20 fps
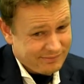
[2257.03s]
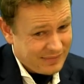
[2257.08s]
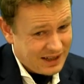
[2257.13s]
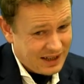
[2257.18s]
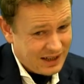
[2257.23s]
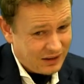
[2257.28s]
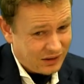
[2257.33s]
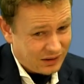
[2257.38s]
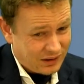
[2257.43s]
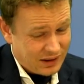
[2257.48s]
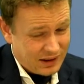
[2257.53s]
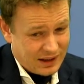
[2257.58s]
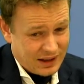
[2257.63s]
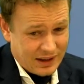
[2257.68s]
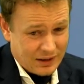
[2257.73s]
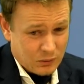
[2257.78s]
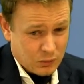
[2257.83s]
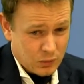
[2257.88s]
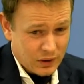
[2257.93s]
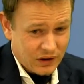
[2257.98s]
is
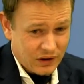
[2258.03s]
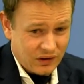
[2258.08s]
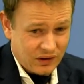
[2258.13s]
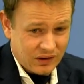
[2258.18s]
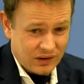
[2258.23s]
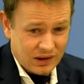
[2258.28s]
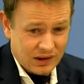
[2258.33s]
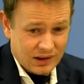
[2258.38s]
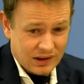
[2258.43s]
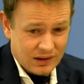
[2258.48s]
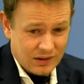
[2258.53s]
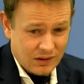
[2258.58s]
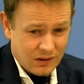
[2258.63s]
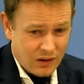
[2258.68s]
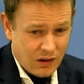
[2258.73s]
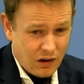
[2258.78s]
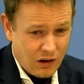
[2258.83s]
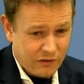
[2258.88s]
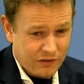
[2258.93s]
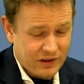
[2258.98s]
in risk
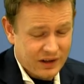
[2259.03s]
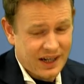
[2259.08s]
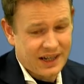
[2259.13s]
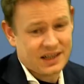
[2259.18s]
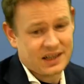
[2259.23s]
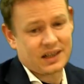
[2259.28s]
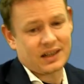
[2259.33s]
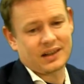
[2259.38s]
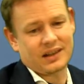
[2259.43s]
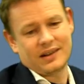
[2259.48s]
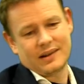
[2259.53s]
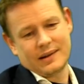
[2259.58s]
of getting